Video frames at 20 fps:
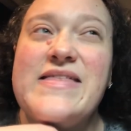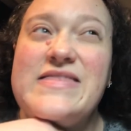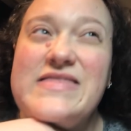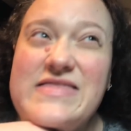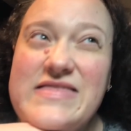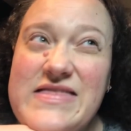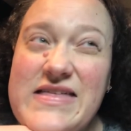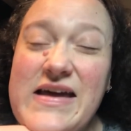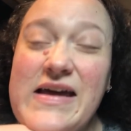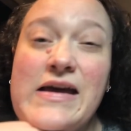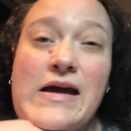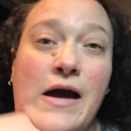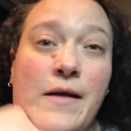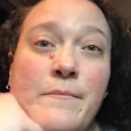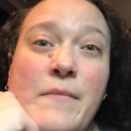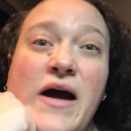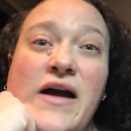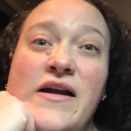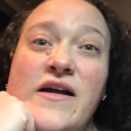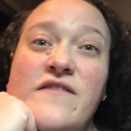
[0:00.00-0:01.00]
think I
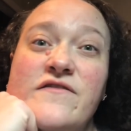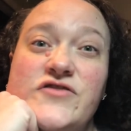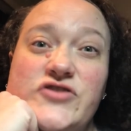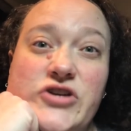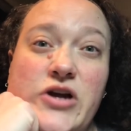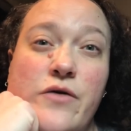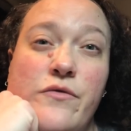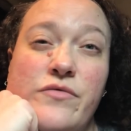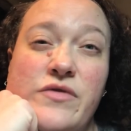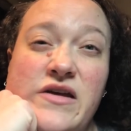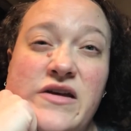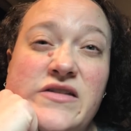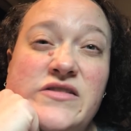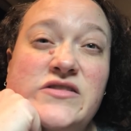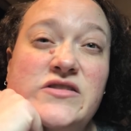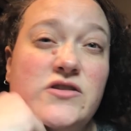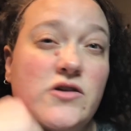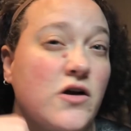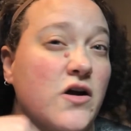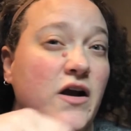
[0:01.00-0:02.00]
might have shown this
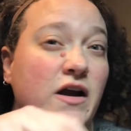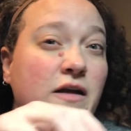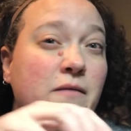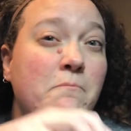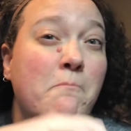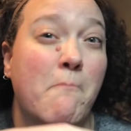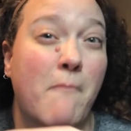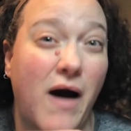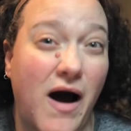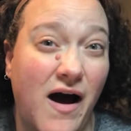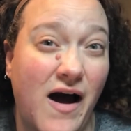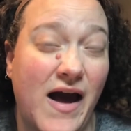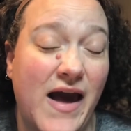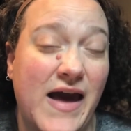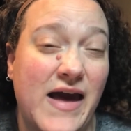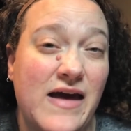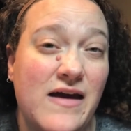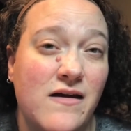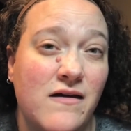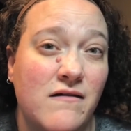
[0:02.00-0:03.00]
during my